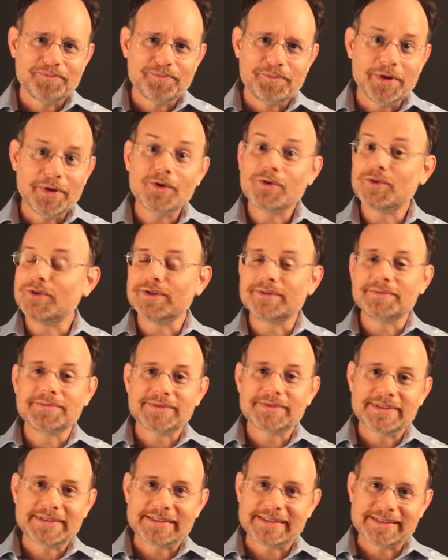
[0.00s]

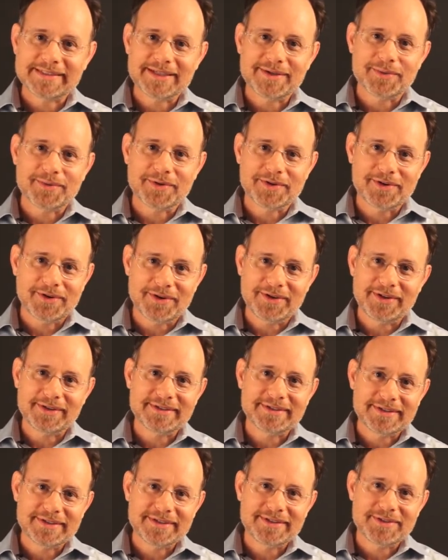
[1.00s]
pilgrims, as they were
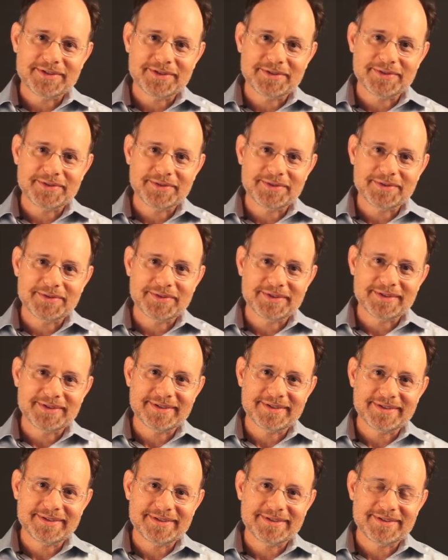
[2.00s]
called,
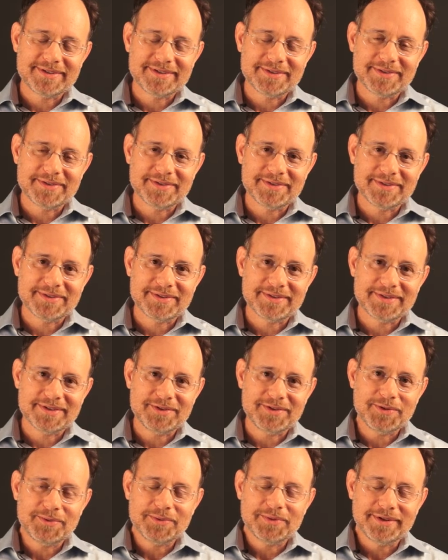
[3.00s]
to
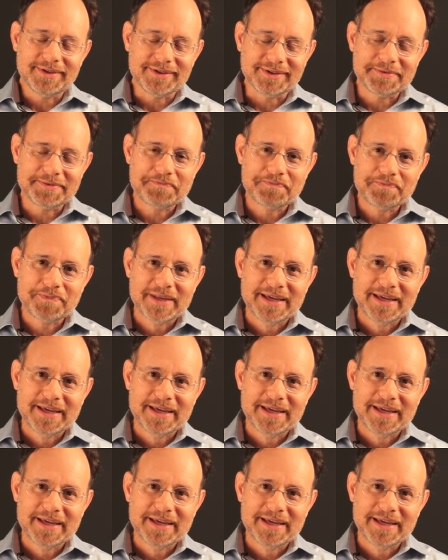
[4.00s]
the New World.